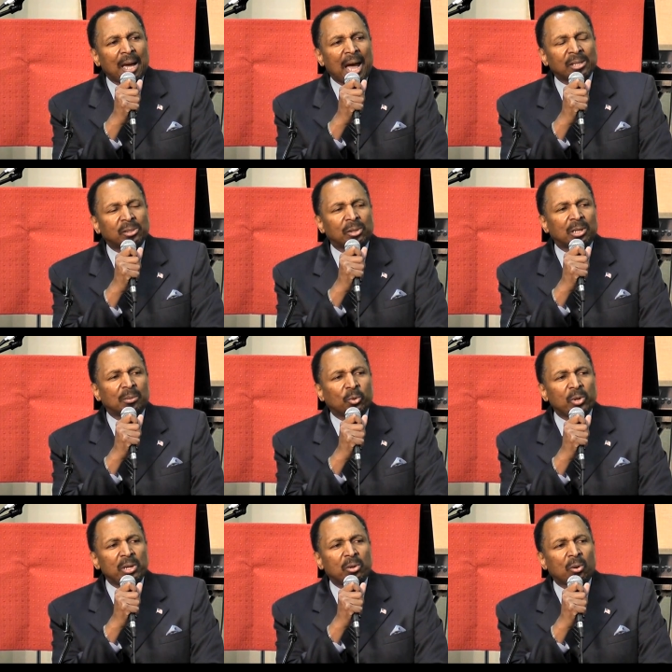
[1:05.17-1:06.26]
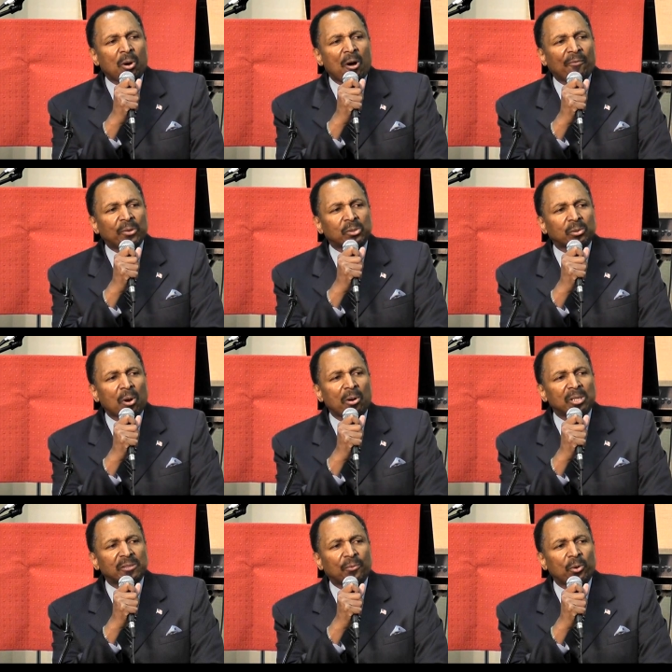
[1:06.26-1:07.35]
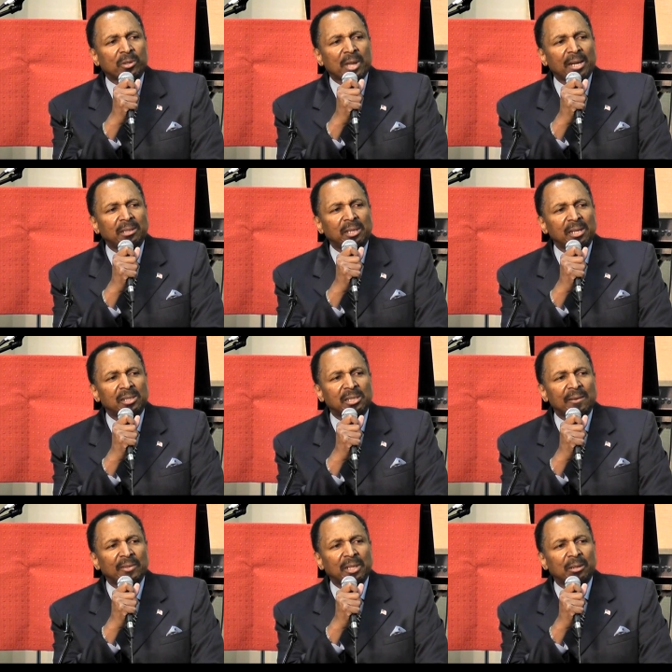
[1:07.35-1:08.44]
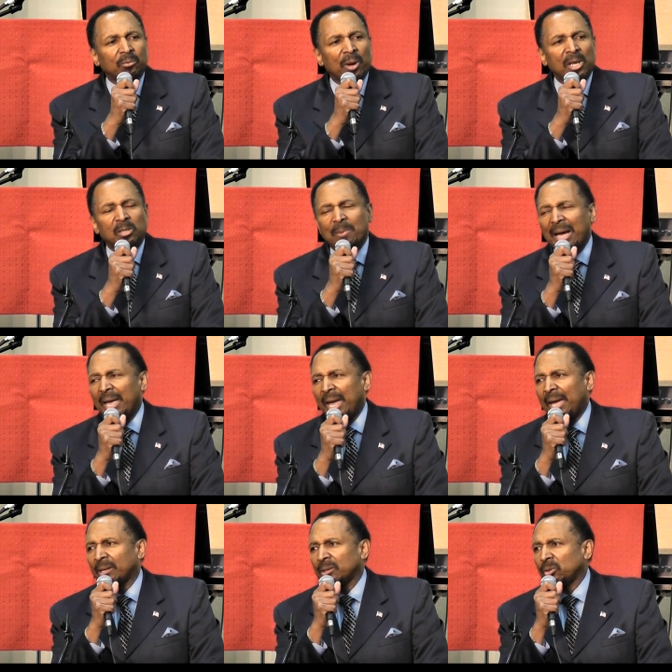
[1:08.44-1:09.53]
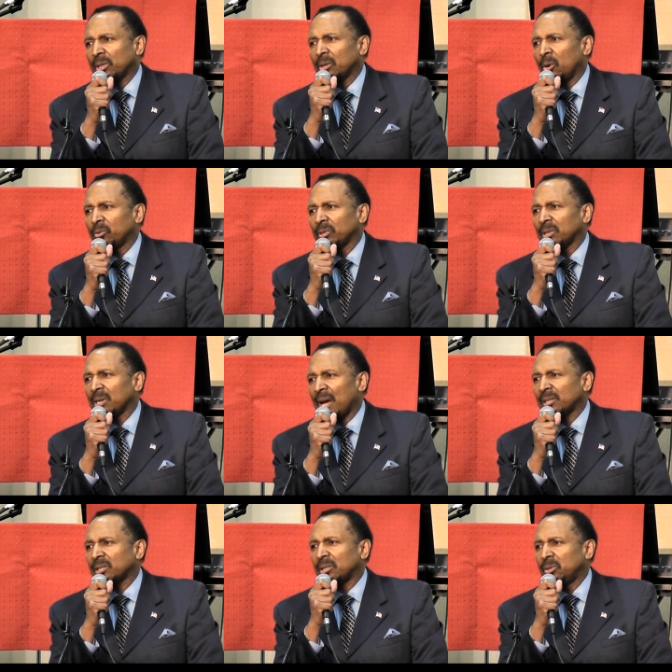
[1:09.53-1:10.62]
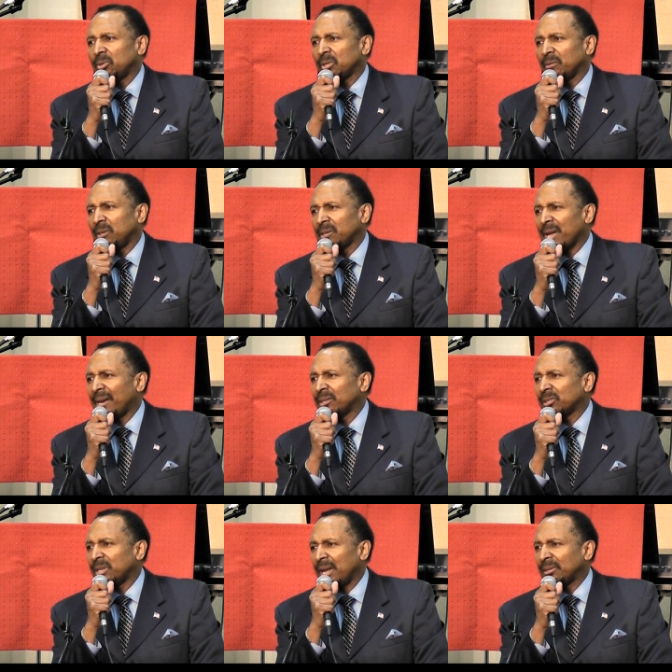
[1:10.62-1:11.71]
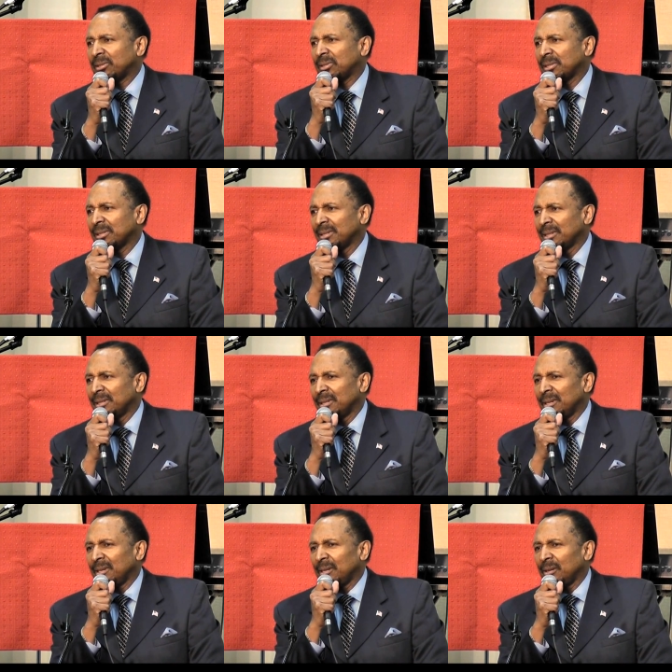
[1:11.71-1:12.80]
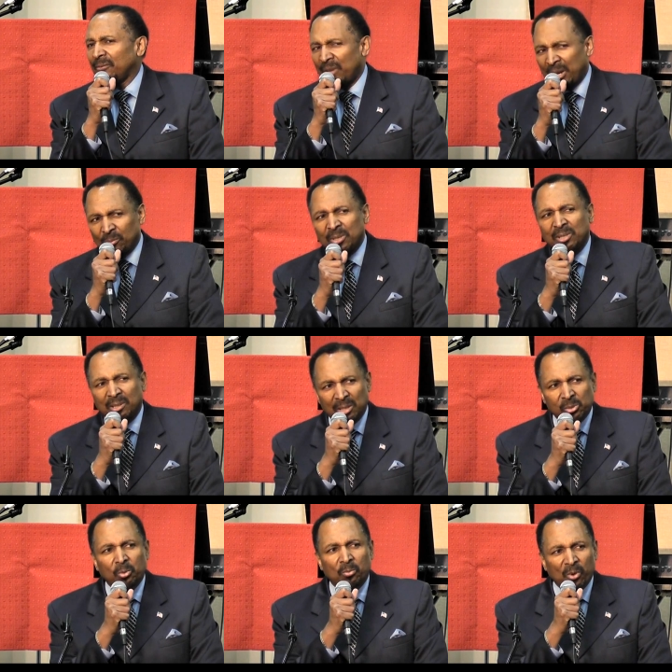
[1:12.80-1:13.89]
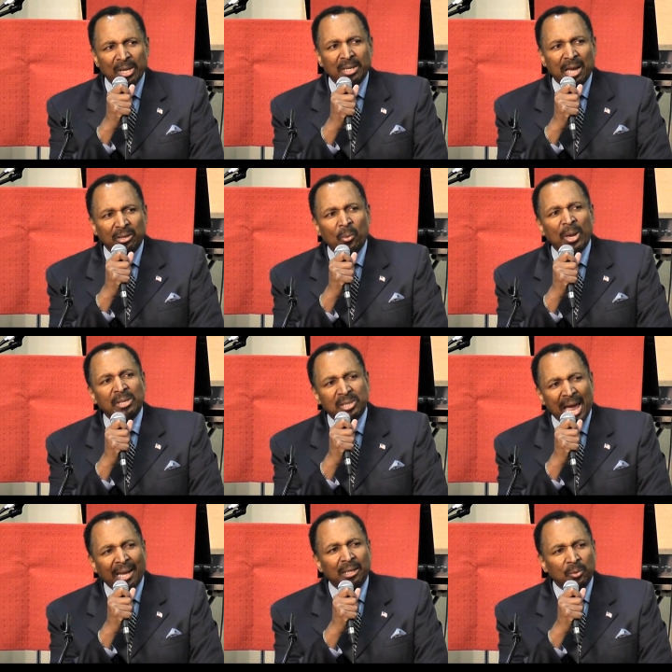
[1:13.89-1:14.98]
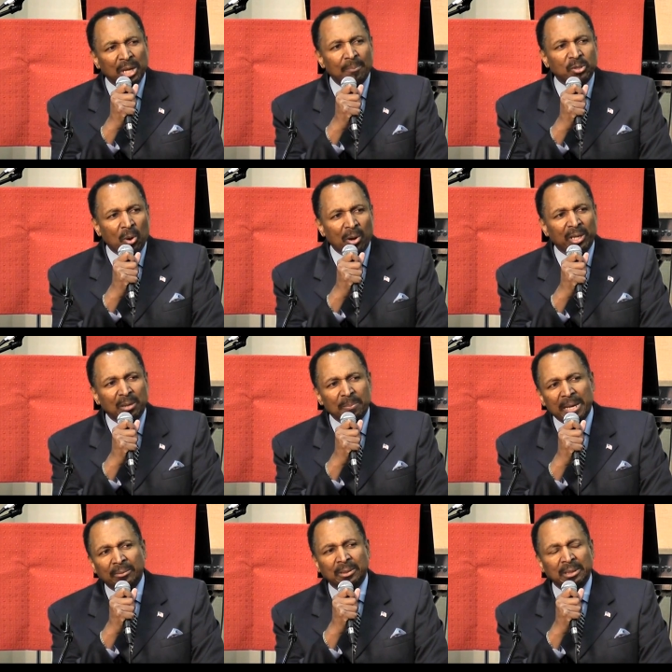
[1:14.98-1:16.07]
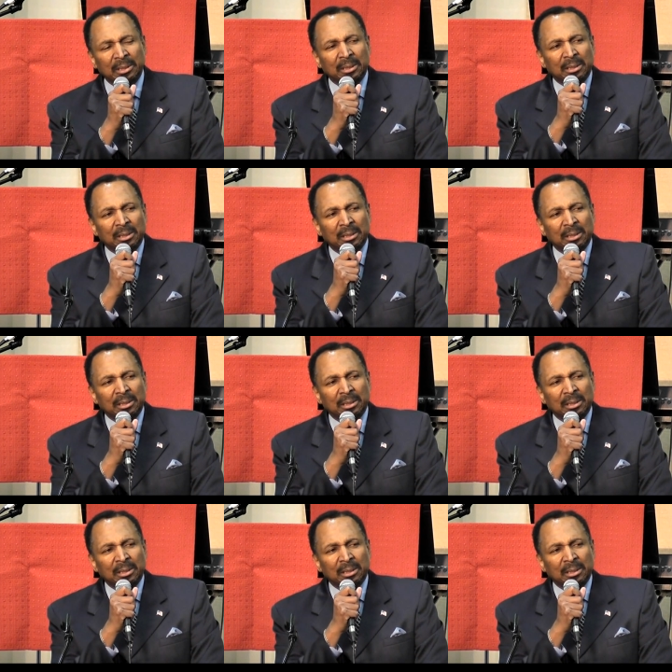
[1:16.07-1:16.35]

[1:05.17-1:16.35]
I stood in the Marine Corps office on August 4th, 1970 and raised my hand and took an oath to the Constitution of the United States. Veterans in this room right now know exactly what I'm talking about.